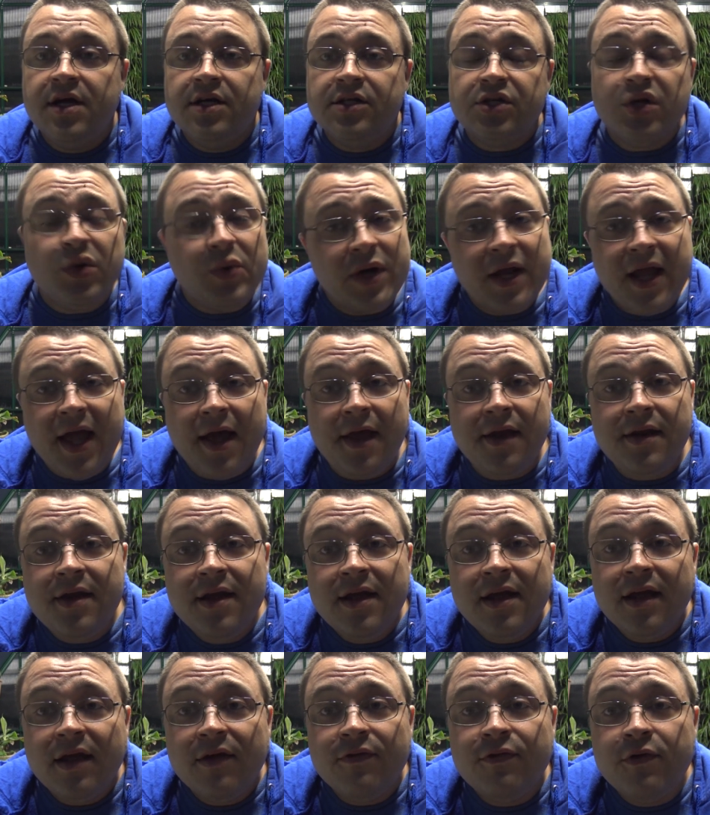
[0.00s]
So again,
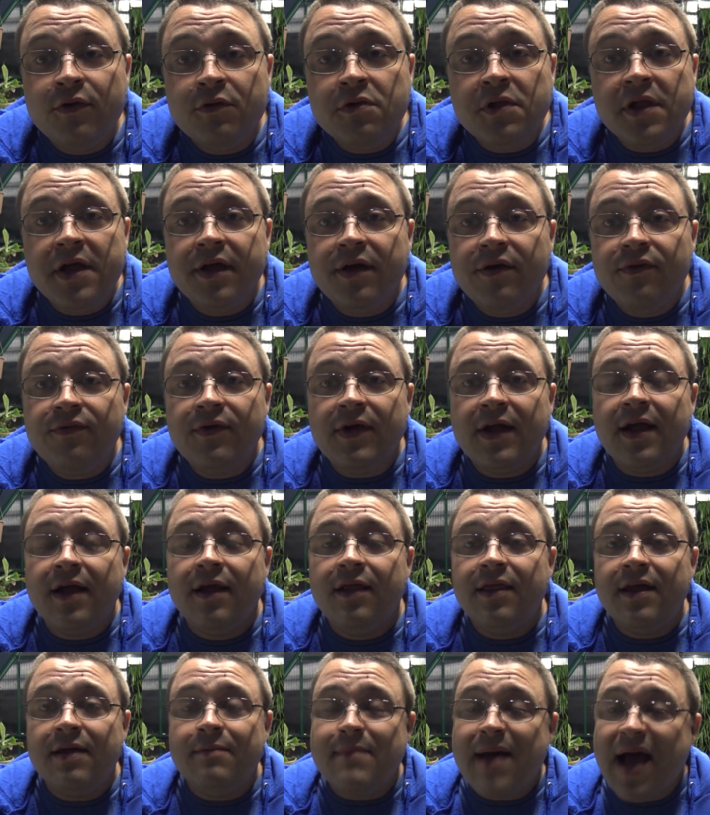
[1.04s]
if you live
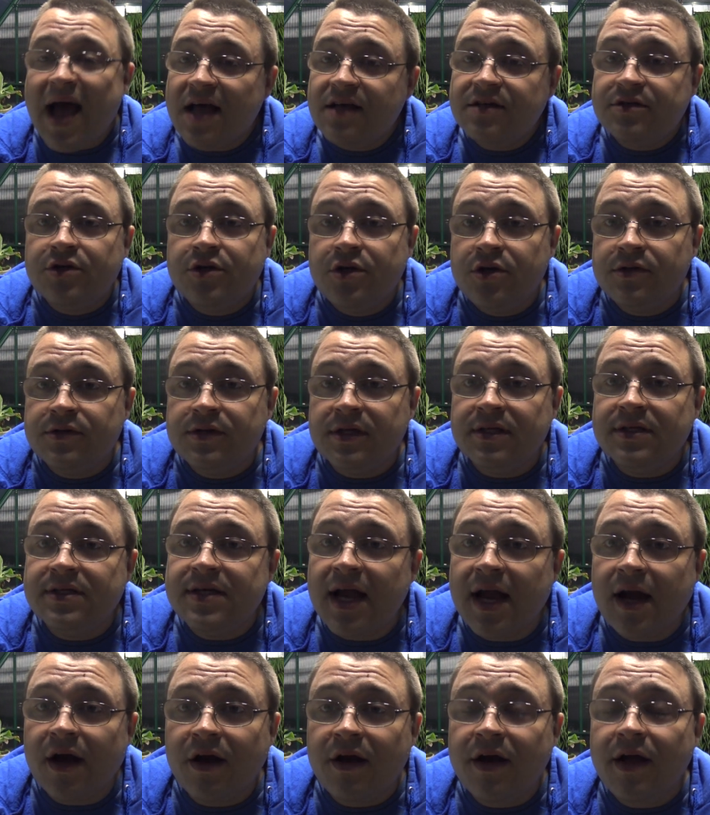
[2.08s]
in the Massachusetts
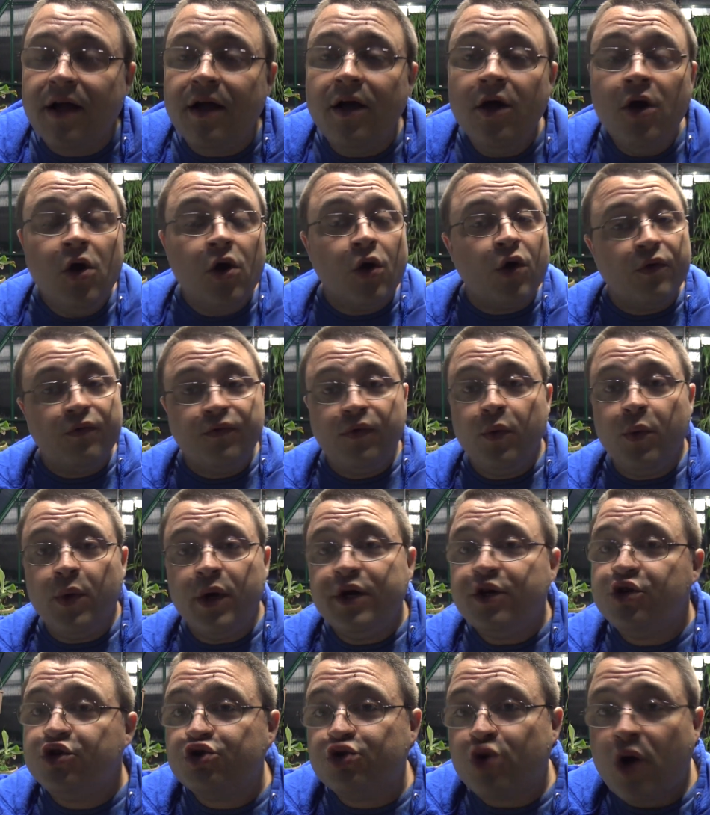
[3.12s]
area, or if you
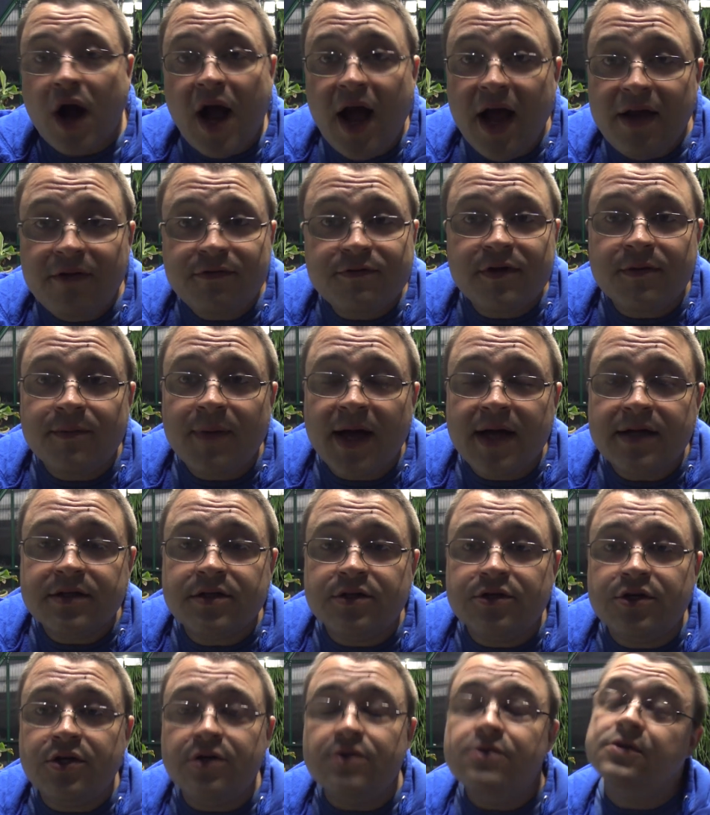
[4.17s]
wanna drive to
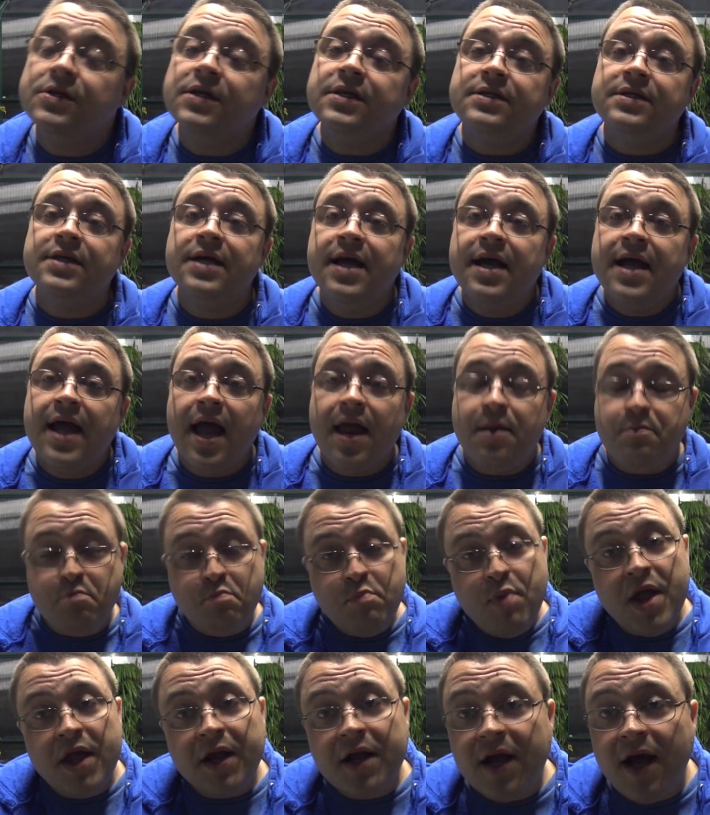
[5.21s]
Massachusetts
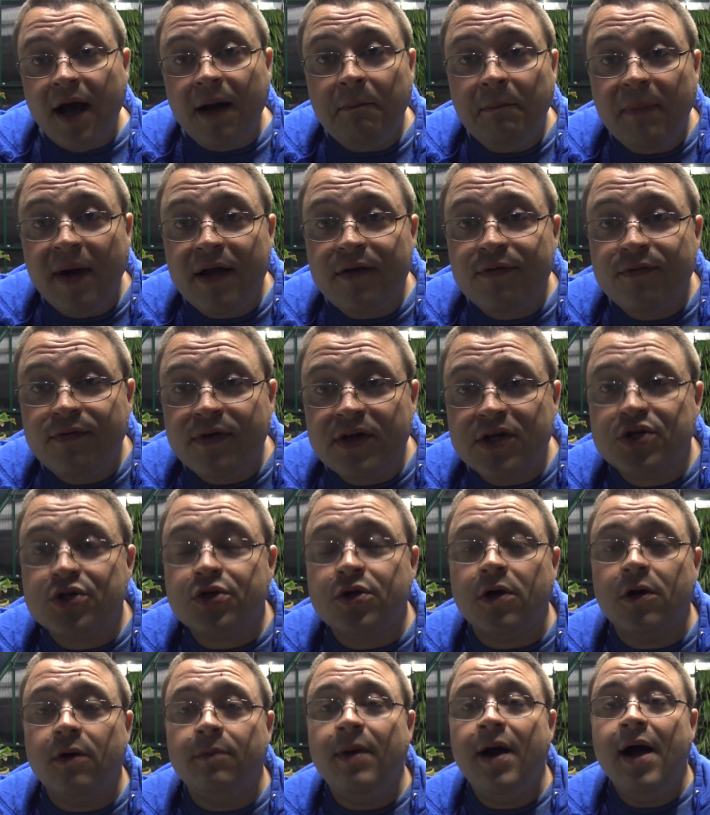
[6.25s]
and pick up my
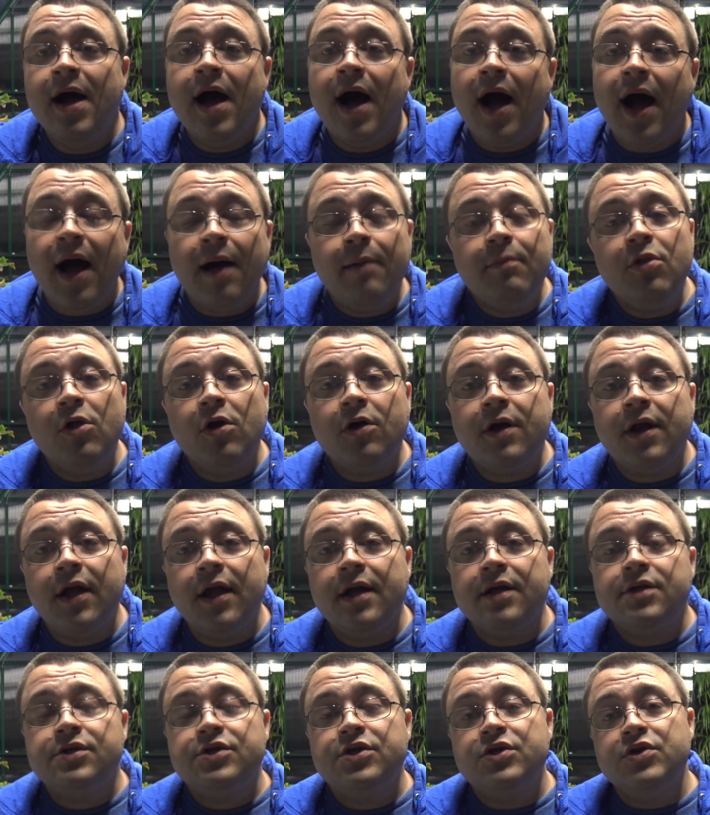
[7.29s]
fish room, I'm
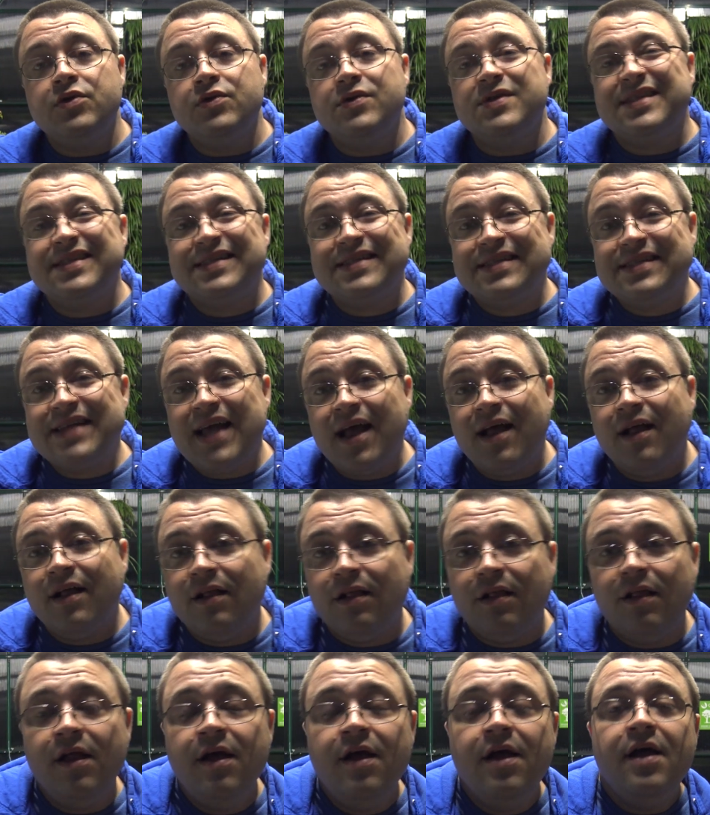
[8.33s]
looking to
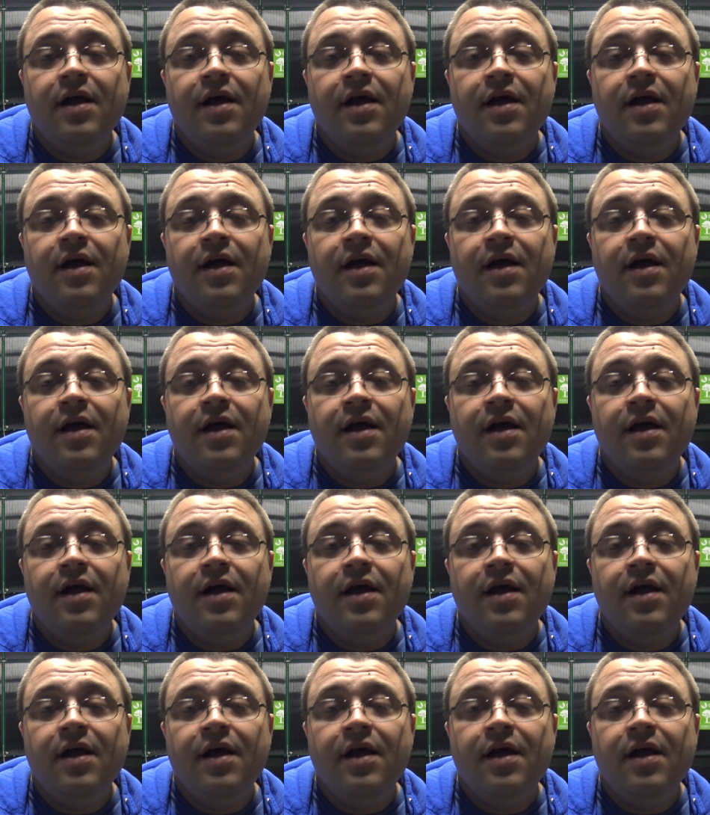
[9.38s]
sell